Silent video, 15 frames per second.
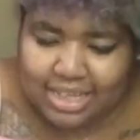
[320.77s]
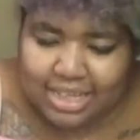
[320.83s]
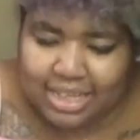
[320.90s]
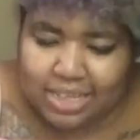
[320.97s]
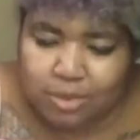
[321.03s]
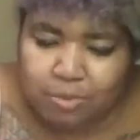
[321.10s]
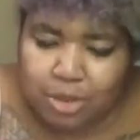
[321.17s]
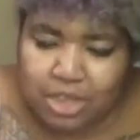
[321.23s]

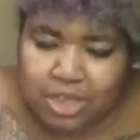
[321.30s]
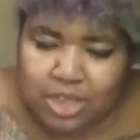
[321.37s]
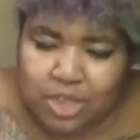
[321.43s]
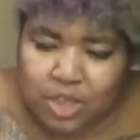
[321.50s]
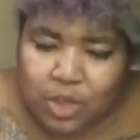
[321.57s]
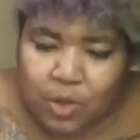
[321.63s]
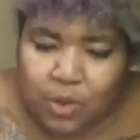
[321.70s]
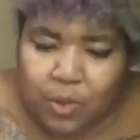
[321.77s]
this is book
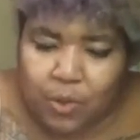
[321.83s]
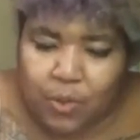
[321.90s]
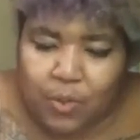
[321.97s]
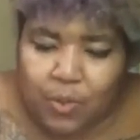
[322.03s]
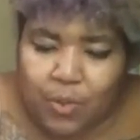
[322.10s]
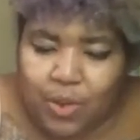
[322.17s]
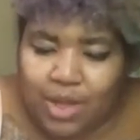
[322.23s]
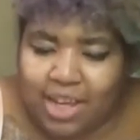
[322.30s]

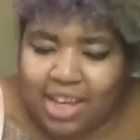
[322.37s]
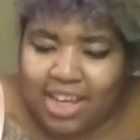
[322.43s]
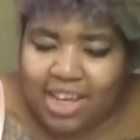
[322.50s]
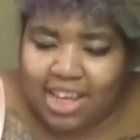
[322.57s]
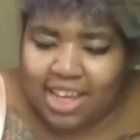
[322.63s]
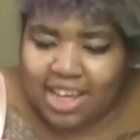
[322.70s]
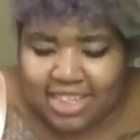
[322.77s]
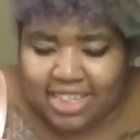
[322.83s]
two.
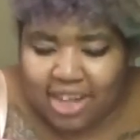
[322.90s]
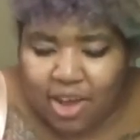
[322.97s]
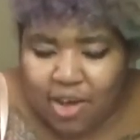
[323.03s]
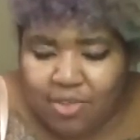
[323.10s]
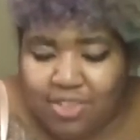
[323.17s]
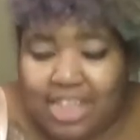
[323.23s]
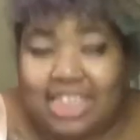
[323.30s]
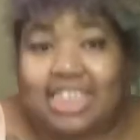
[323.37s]

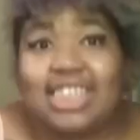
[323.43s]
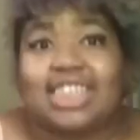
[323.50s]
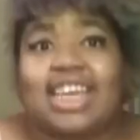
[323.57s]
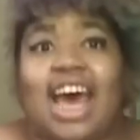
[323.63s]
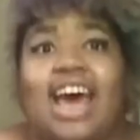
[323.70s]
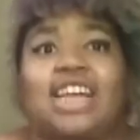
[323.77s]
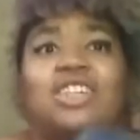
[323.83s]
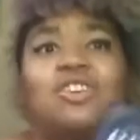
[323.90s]
So this is
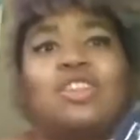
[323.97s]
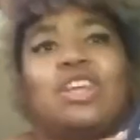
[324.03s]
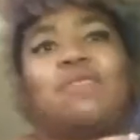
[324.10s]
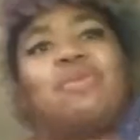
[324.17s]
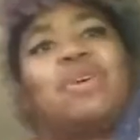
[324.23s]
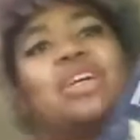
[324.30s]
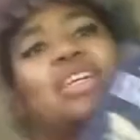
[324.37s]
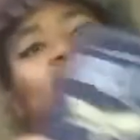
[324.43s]

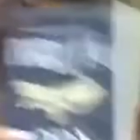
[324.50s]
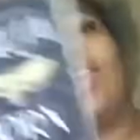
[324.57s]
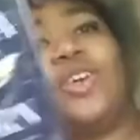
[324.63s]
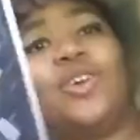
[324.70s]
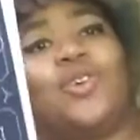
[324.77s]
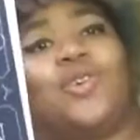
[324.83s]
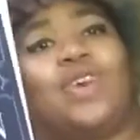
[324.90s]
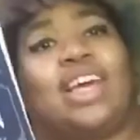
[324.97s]
actually book
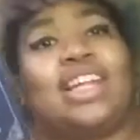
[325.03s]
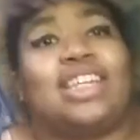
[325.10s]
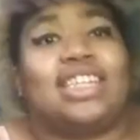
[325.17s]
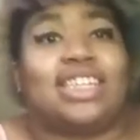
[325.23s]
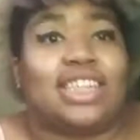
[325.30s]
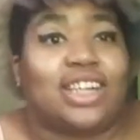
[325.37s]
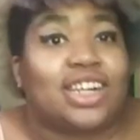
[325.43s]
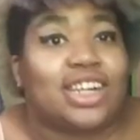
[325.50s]
two in a
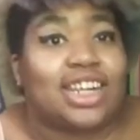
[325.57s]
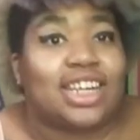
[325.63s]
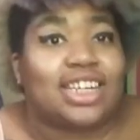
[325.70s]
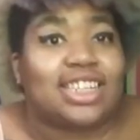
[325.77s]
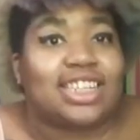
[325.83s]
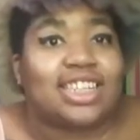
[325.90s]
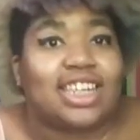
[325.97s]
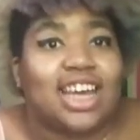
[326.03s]

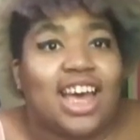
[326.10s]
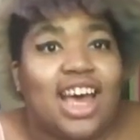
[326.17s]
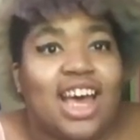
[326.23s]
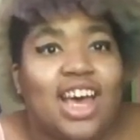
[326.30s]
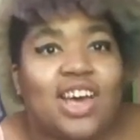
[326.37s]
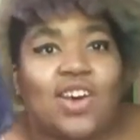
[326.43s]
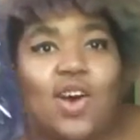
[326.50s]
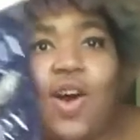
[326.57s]
series
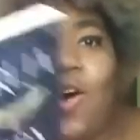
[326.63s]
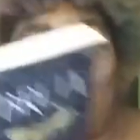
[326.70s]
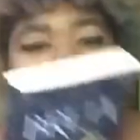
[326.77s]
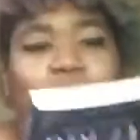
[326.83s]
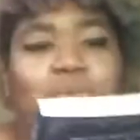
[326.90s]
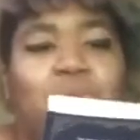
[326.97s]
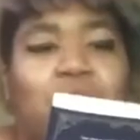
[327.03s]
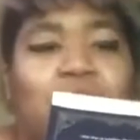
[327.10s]

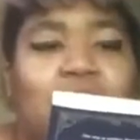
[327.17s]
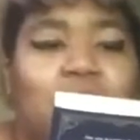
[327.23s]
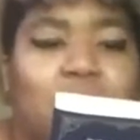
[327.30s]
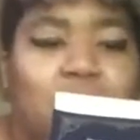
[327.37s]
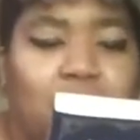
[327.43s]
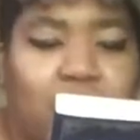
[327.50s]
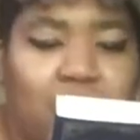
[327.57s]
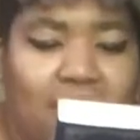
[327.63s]
called The
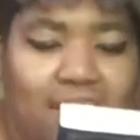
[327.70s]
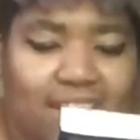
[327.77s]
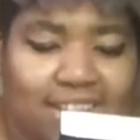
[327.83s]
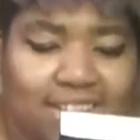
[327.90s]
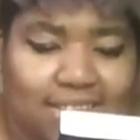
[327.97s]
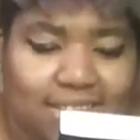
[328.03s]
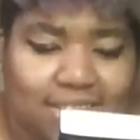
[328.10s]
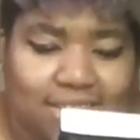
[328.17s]
Brooklyn
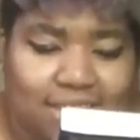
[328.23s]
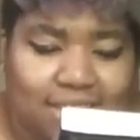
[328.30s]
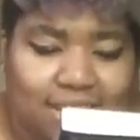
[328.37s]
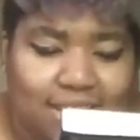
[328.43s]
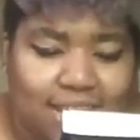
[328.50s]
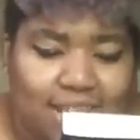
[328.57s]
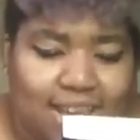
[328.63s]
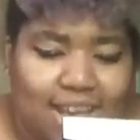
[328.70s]
Brujas.
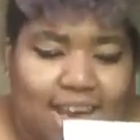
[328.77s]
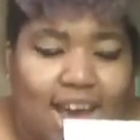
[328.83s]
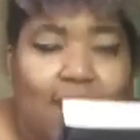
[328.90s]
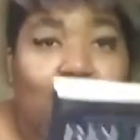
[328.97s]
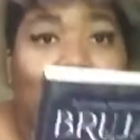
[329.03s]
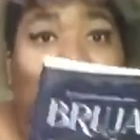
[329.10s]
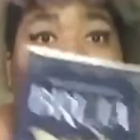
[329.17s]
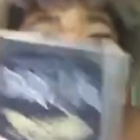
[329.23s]

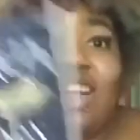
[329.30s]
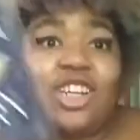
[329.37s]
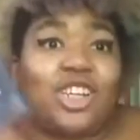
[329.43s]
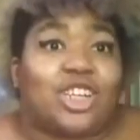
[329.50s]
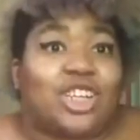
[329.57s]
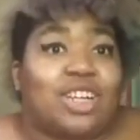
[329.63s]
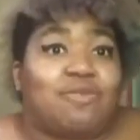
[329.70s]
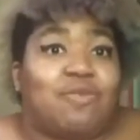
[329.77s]
I wish I'd
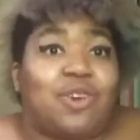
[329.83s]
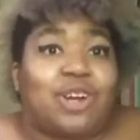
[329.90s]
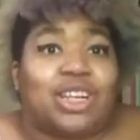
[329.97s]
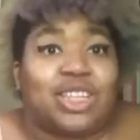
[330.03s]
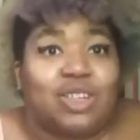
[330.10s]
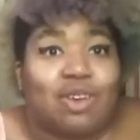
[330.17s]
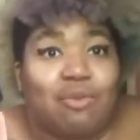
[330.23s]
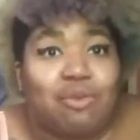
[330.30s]
looked it more
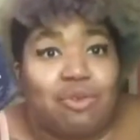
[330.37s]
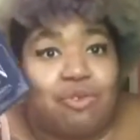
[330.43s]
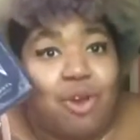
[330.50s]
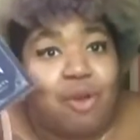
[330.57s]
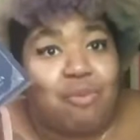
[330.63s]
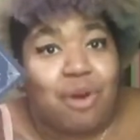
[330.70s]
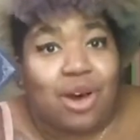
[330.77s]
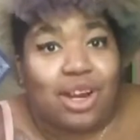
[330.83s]
into it
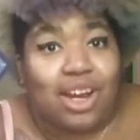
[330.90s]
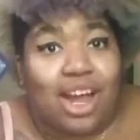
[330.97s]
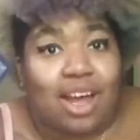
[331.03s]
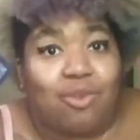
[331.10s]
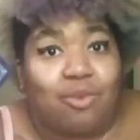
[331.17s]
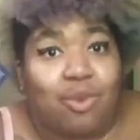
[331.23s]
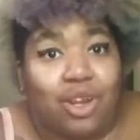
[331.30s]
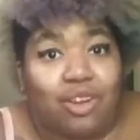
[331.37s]
before I bought it.
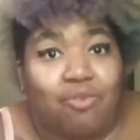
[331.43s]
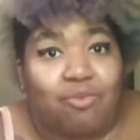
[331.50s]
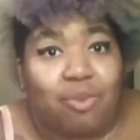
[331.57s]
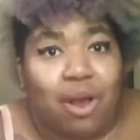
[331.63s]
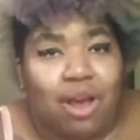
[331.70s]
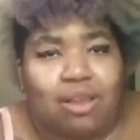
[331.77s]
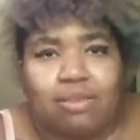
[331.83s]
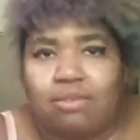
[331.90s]
I would have
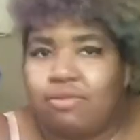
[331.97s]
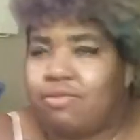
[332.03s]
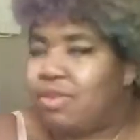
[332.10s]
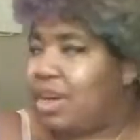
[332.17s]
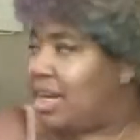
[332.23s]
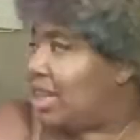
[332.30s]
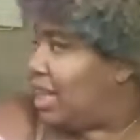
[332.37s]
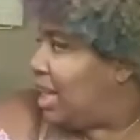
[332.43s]
brought,
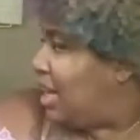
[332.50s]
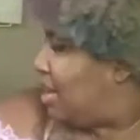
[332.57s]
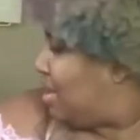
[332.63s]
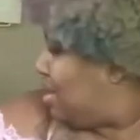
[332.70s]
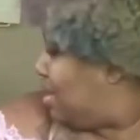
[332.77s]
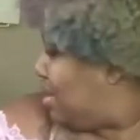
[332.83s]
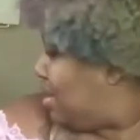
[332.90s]
really?